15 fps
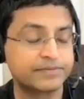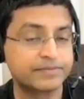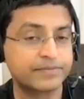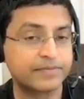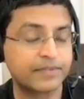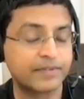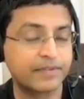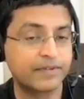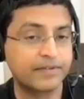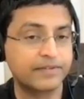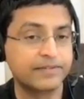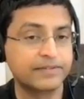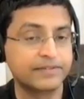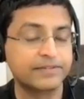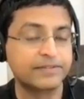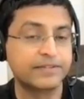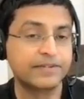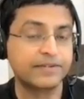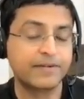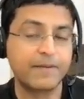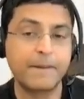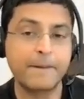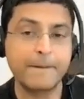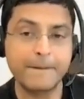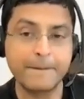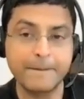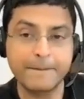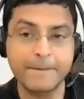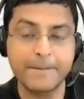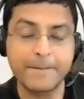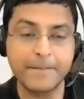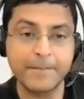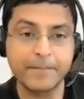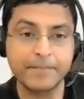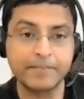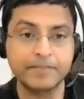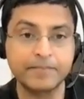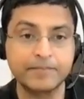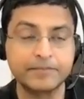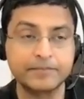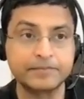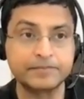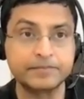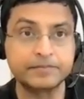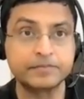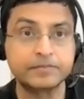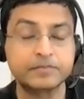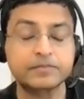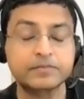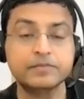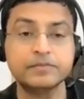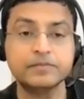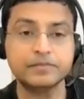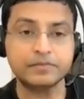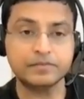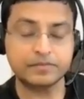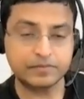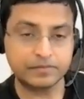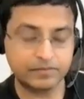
(silent)